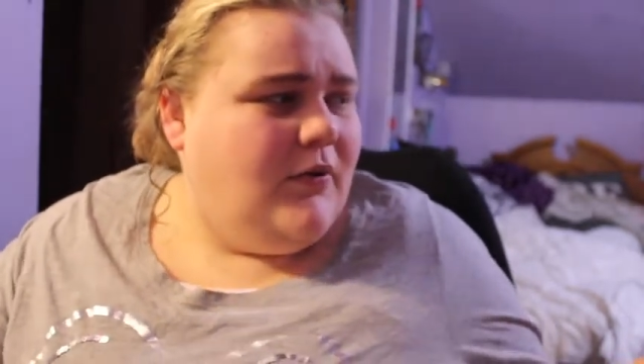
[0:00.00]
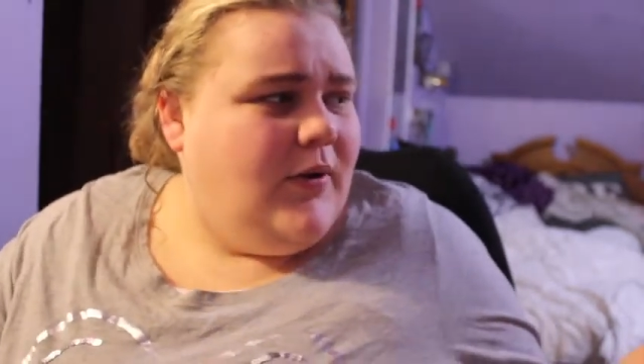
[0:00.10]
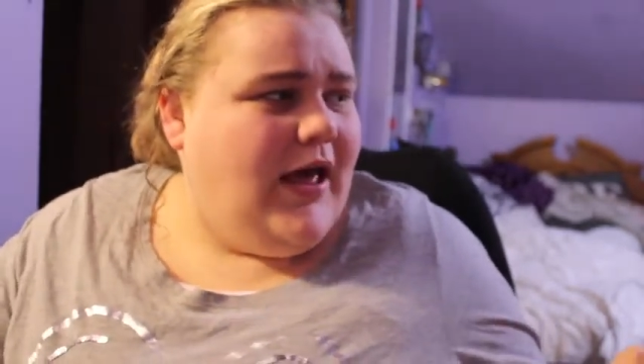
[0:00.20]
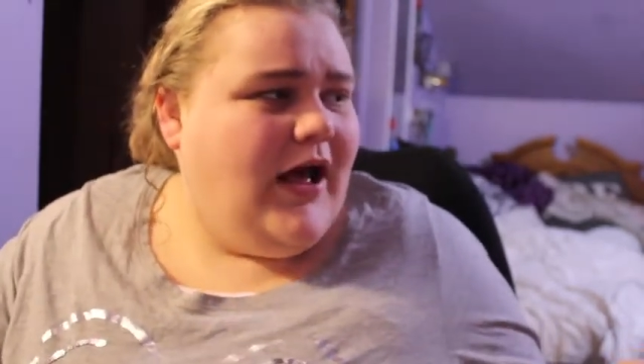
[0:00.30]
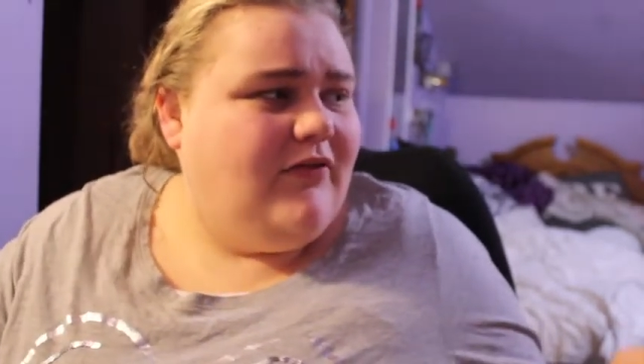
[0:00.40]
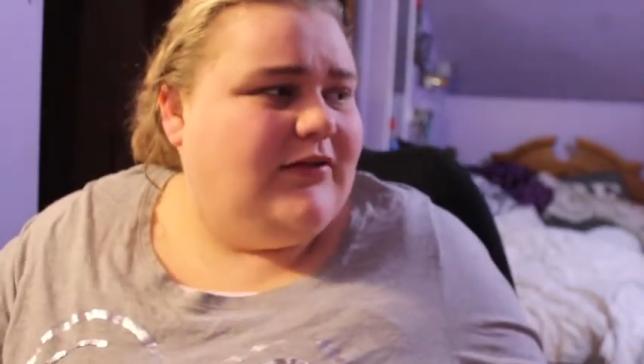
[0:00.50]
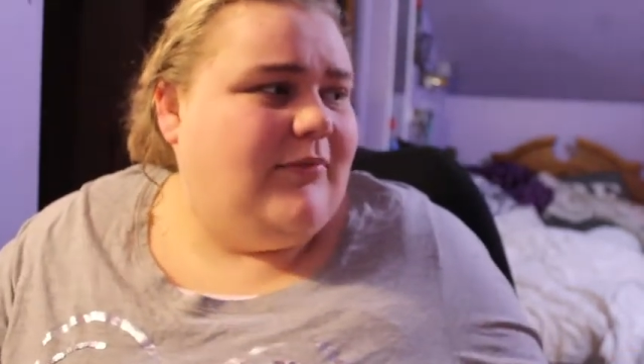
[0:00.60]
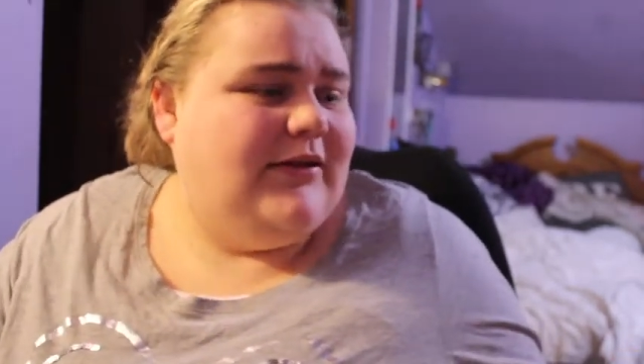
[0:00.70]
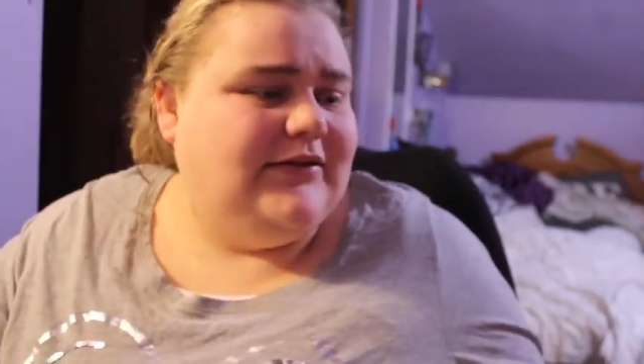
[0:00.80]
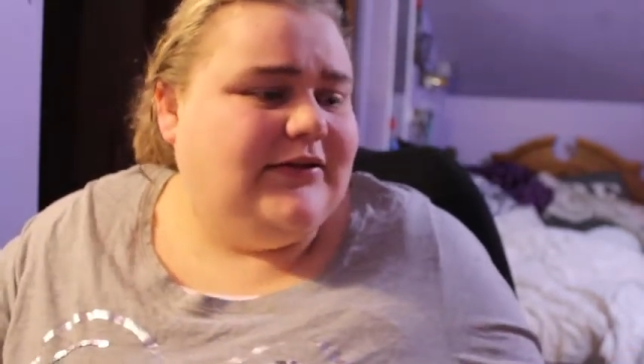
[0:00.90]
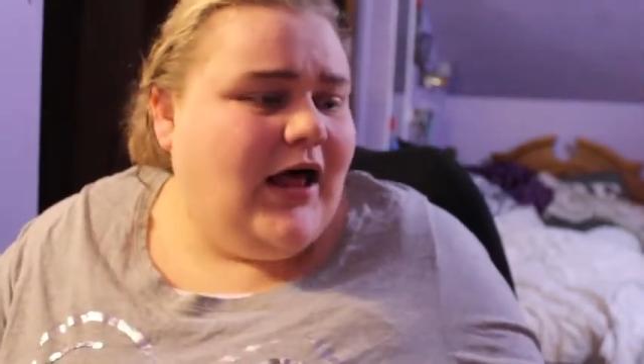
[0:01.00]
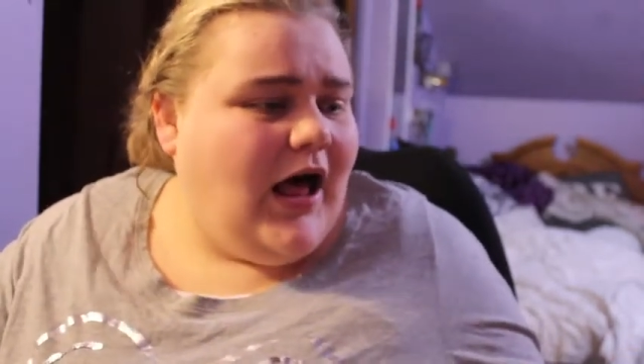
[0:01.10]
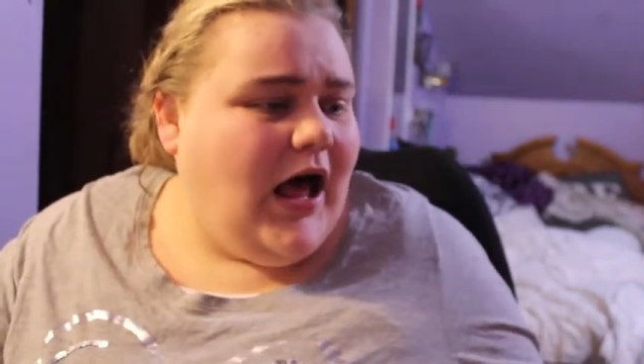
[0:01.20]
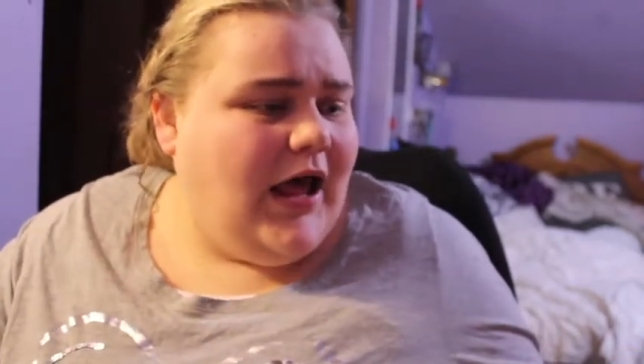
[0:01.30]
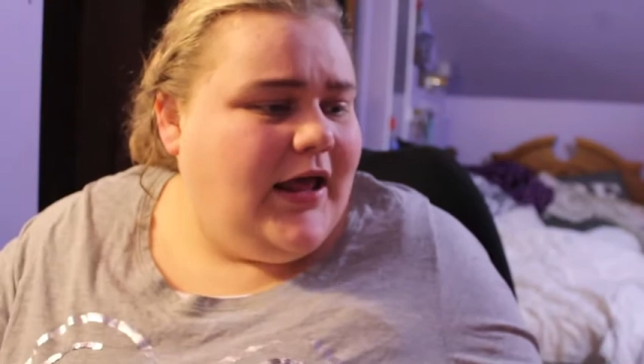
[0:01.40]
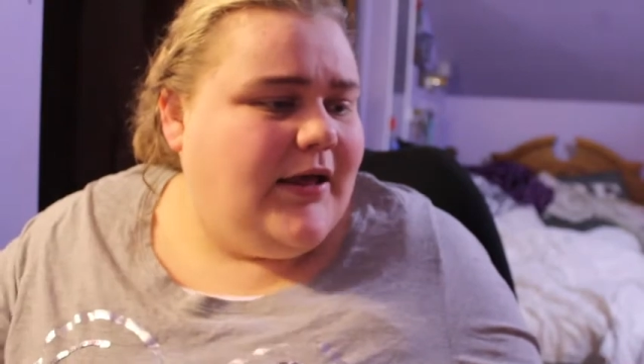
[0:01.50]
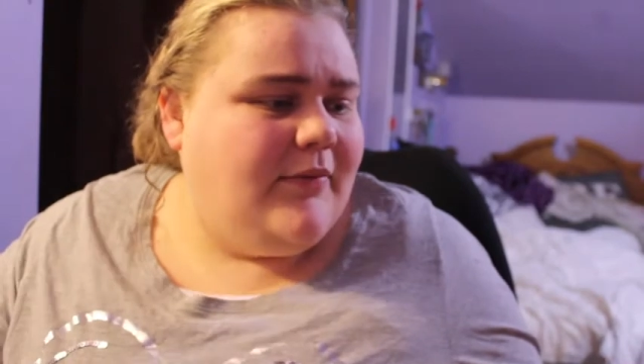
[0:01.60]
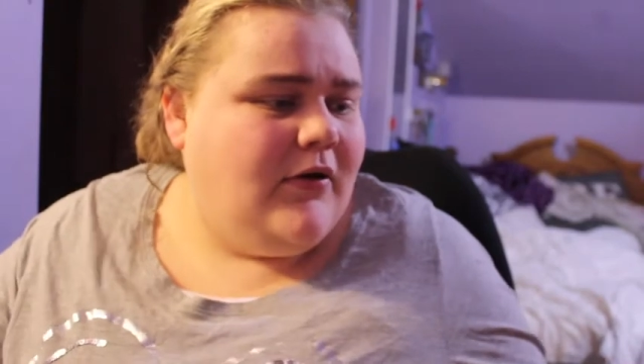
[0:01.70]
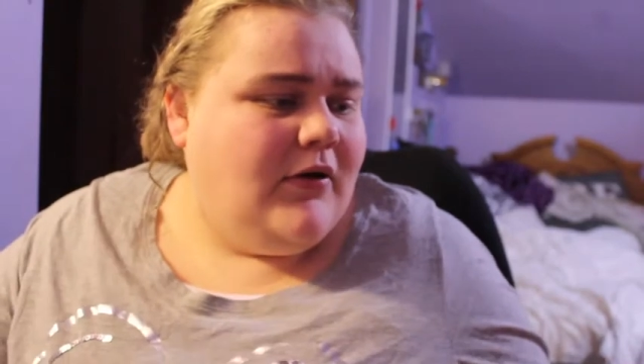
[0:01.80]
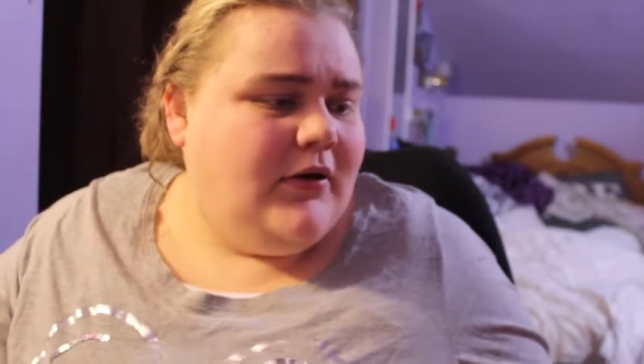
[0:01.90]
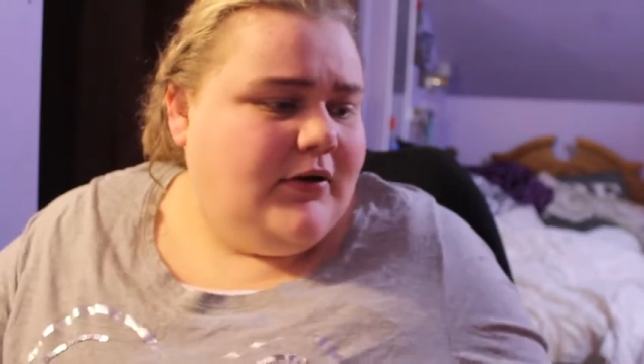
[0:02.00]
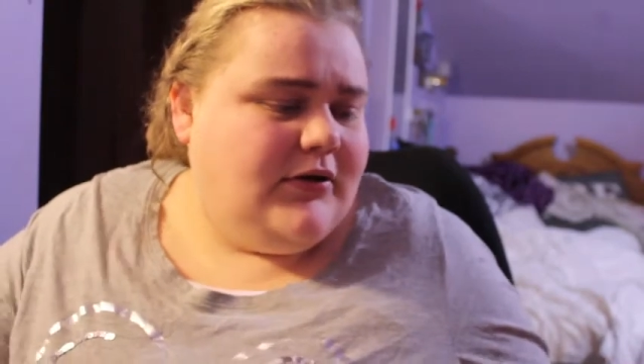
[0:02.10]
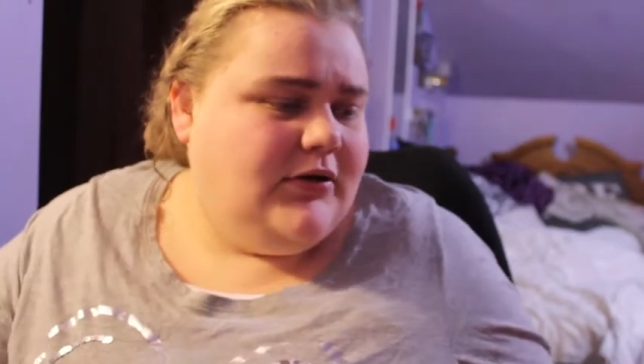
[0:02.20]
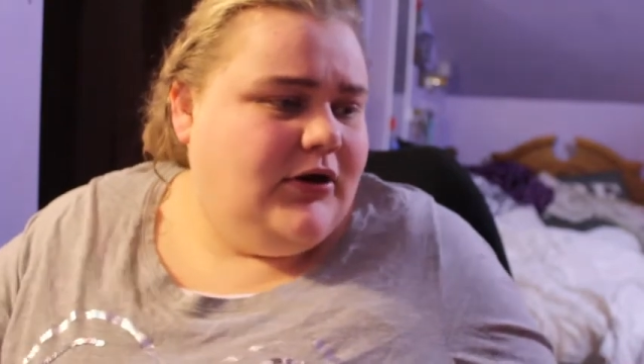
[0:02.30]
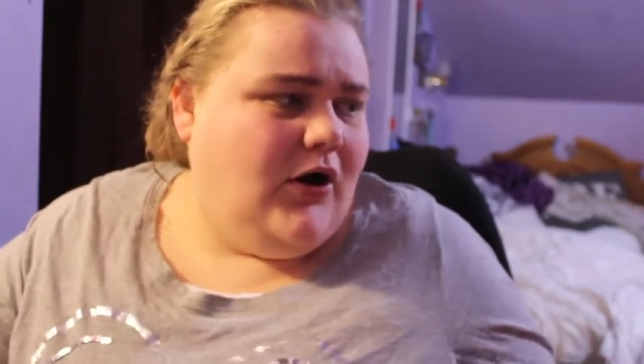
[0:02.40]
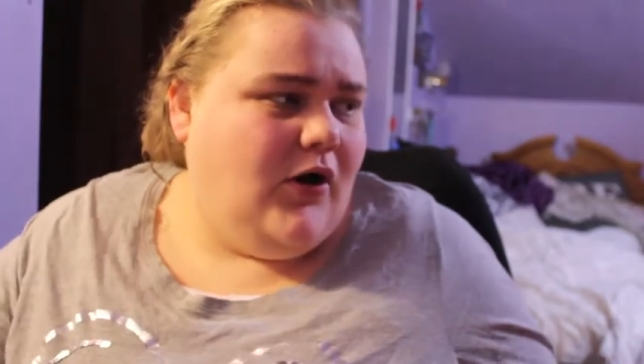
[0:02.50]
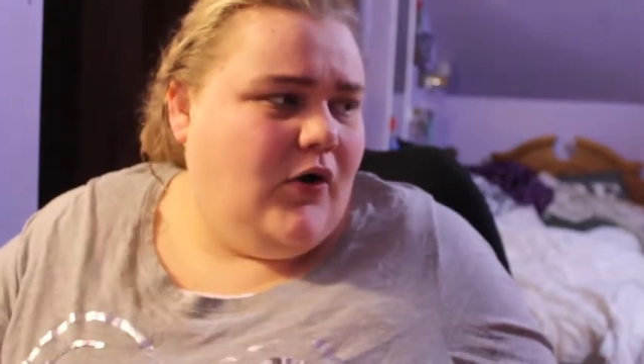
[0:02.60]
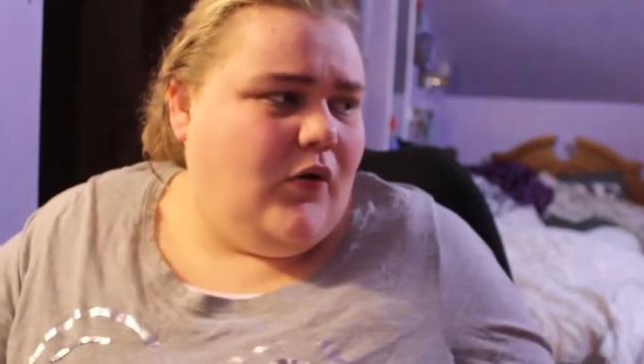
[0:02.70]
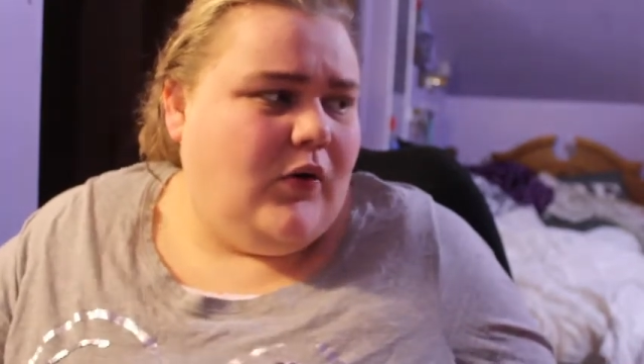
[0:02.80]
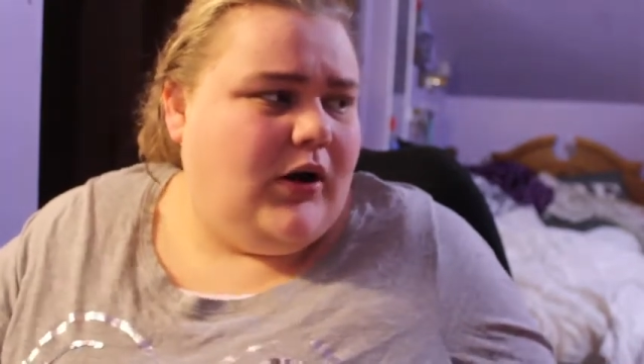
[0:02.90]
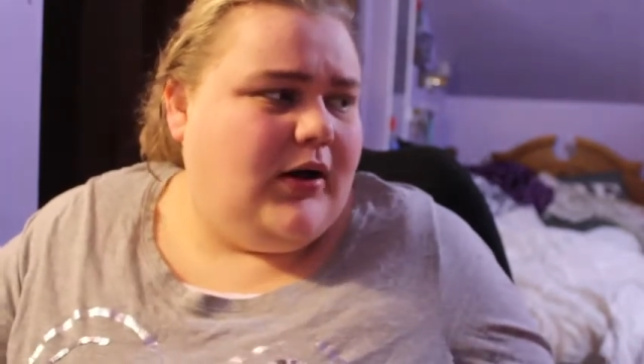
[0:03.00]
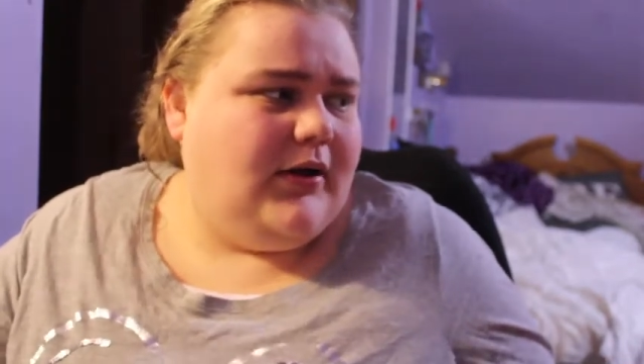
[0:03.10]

we have lemon lime, you know.